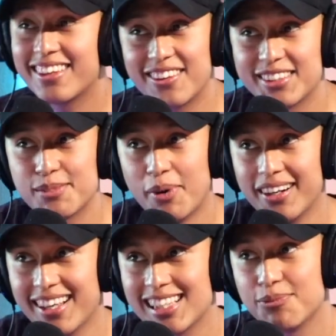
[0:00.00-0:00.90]
at the end of this
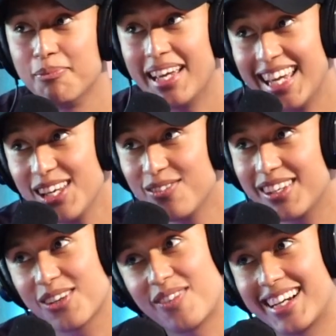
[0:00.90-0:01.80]
podcast,
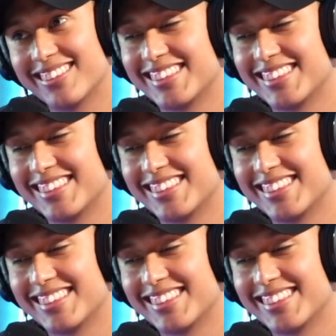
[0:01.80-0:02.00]
maybe you might